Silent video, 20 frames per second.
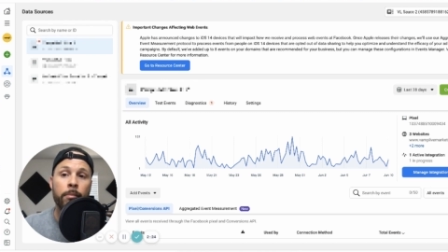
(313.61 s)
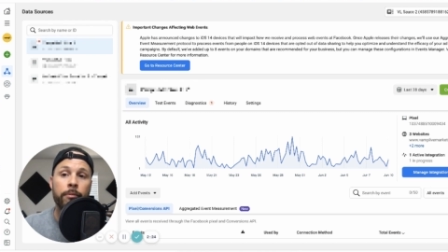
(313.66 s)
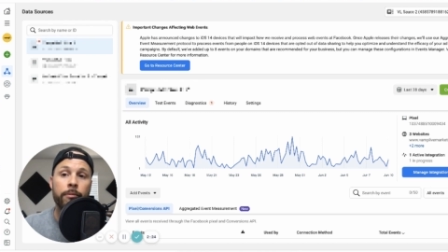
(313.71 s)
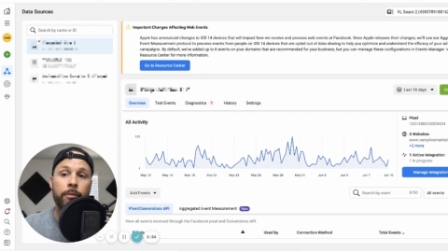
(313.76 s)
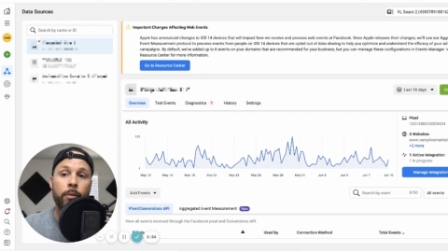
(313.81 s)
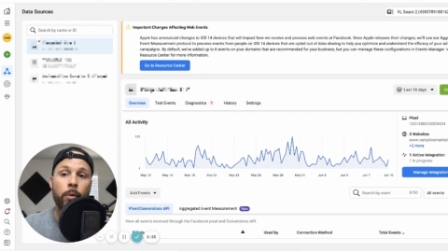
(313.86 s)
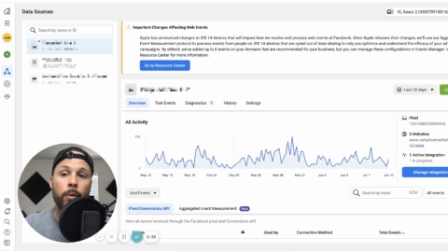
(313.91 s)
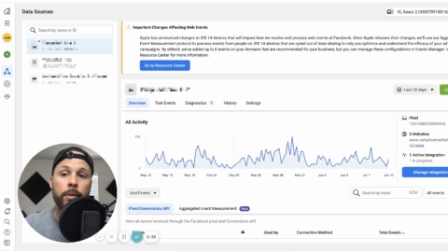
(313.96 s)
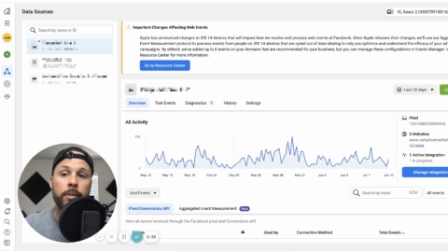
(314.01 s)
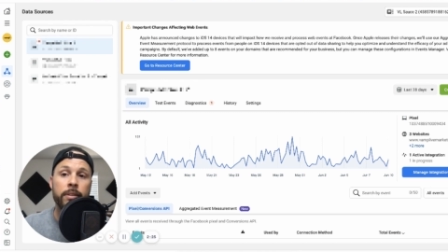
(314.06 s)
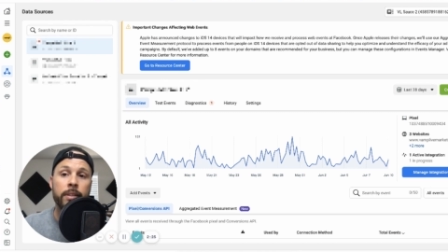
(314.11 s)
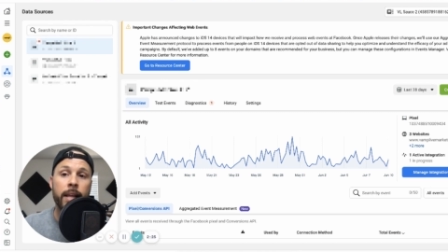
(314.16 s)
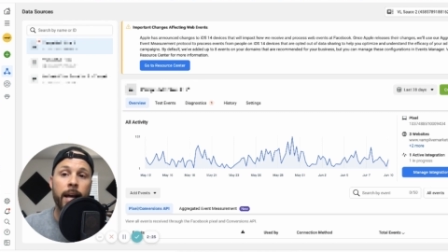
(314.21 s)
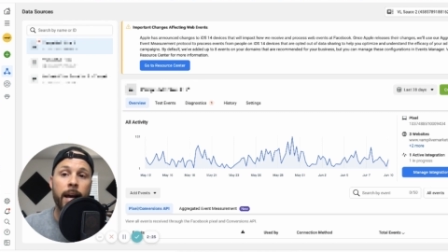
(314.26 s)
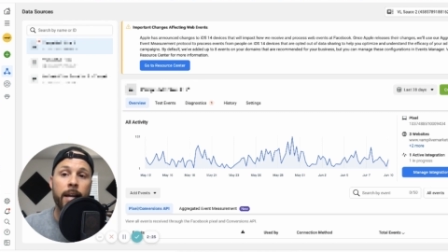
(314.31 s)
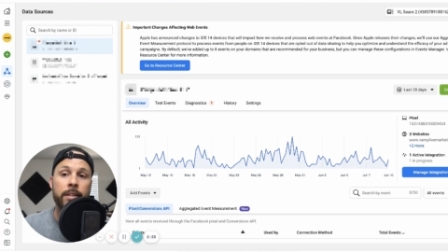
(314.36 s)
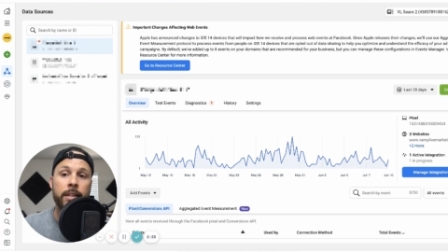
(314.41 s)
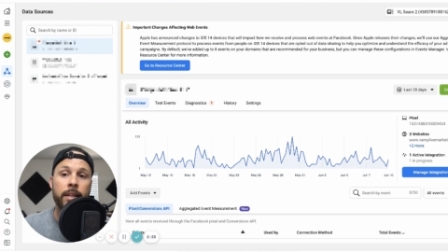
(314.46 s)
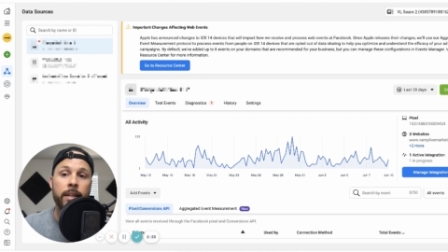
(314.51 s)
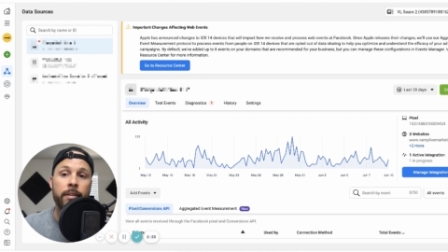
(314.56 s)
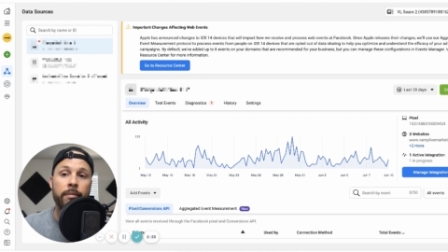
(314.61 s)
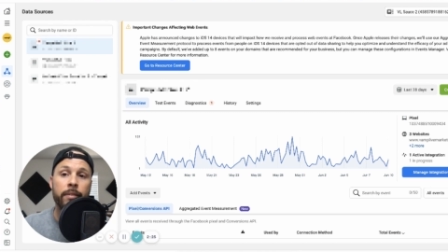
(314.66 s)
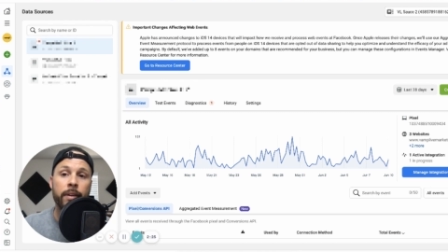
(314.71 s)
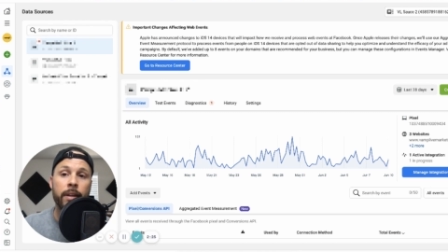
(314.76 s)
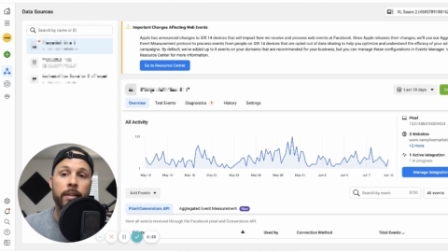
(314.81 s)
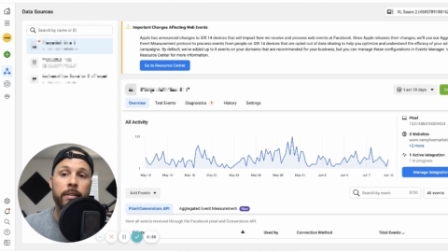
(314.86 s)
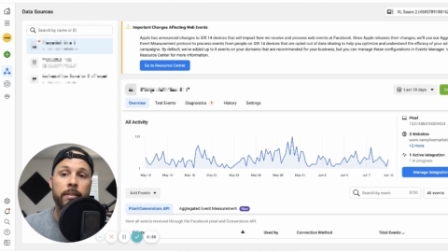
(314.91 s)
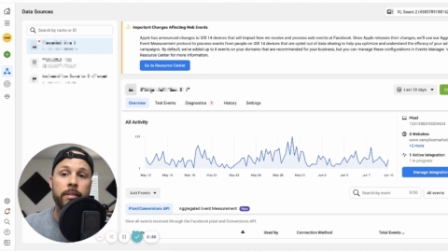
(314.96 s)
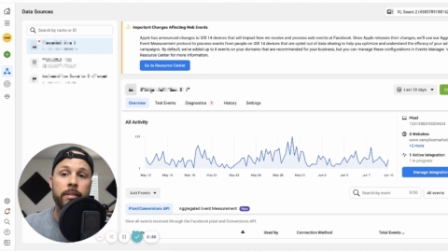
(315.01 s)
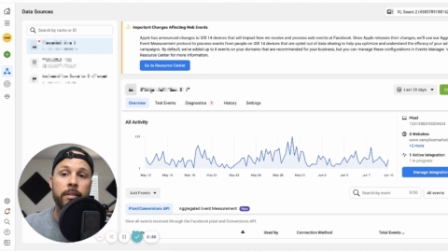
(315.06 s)
forward slash
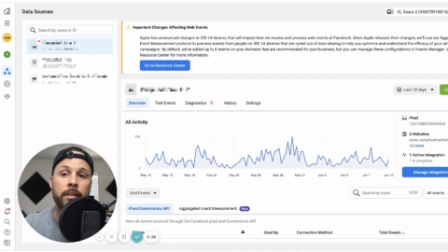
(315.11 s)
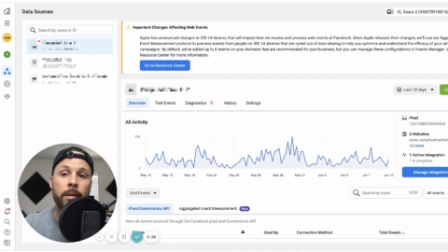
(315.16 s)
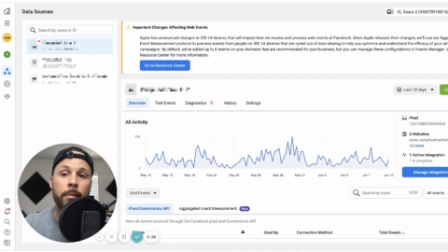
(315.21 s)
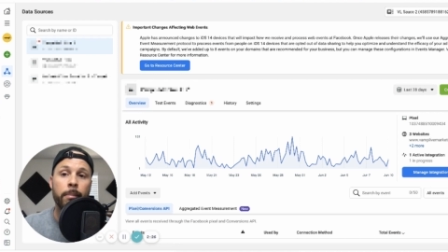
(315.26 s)
events